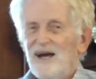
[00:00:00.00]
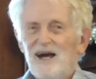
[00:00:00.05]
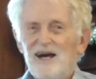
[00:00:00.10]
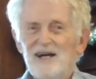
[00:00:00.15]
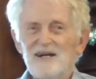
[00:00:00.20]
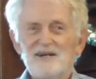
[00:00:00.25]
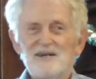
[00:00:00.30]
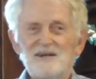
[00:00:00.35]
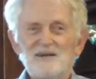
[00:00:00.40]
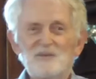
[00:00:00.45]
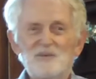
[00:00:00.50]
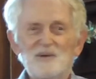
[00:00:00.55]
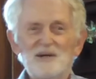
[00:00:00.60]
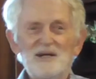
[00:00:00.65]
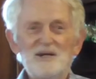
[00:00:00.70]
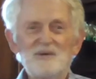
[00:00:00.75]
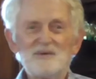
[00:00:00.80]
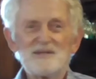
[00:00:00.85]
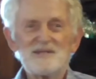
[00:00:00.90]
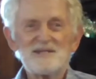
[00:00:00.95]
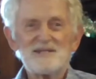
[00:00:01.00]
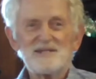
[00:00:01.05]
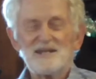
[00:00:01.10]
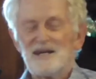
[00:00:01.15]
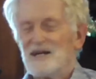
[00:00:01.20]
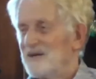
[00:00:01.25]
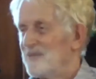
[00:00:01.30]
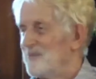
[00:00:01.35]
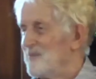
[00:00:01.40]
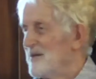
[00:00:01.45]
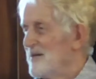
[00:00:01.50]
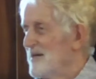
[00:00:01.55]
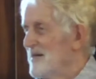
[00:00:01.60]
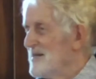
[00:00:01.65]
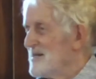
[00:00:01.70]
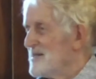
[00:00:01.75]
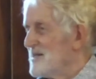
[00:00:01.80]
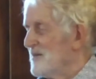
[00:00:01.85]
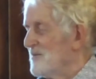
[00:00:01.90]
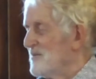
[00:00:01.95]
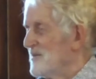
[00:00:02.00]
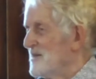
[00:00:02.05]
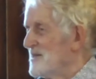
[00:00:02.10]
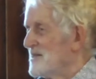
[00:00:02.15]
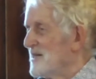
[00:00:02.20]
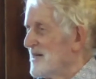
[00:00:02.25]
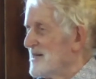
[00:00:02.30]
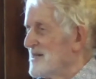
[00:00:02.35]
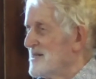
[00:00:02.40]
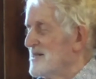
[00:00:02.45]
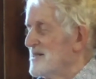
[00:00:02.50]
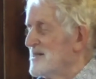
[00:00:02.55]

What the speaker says: and when he was 76,